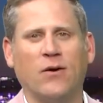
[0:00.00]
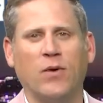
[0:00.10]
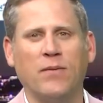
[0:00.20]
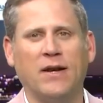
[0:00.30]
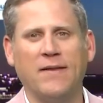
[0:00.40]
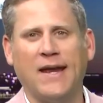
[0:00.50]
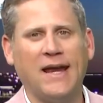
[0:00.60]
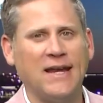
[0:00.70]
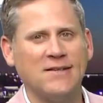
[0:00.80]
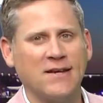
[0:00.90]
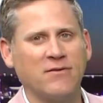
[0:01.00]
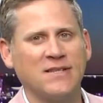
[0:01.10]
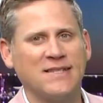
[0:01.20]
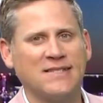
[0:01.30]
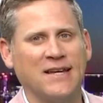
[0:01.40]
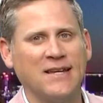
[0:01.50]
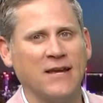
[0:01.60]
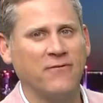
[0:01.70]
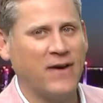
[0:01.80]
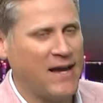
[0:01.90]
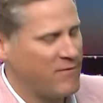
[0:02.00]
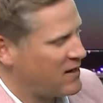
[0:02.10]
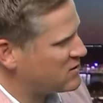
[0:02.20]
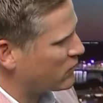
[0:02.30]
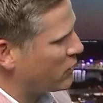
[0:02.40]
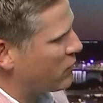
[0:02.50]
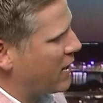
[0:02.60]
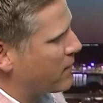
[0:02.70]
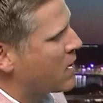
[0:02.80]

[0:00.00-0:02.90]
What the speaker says: We've been in the 80s ever since Sunday, 5 days in a row now.